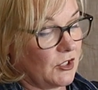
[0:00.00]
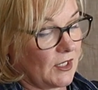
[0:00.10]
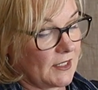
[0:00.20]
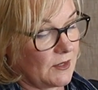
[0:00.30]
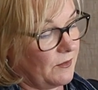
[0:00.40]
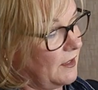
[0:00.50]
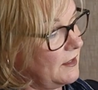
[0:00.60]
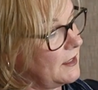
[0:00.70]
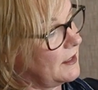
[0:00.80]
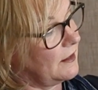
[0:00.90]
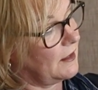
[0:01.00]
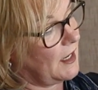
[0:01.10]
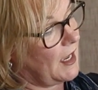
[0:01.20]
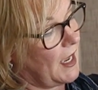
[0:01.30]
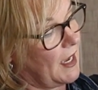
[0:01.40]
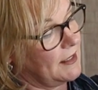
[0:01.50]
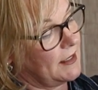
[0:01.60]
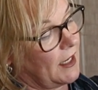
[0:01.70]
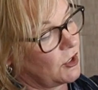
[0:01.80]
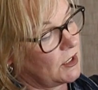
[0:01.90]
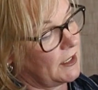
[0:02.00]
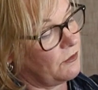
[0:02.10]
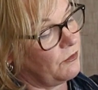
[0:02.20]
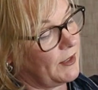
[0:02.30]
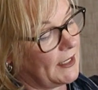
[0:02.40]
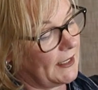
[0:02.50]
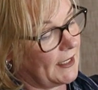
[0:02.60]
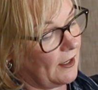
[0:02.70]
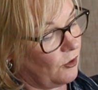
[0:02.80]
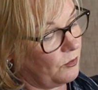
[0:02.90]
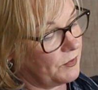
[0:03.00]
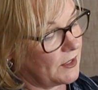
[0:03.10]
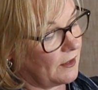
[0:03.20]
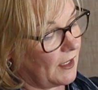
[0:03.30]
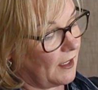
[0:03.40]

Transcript: adjustment has actually really helped.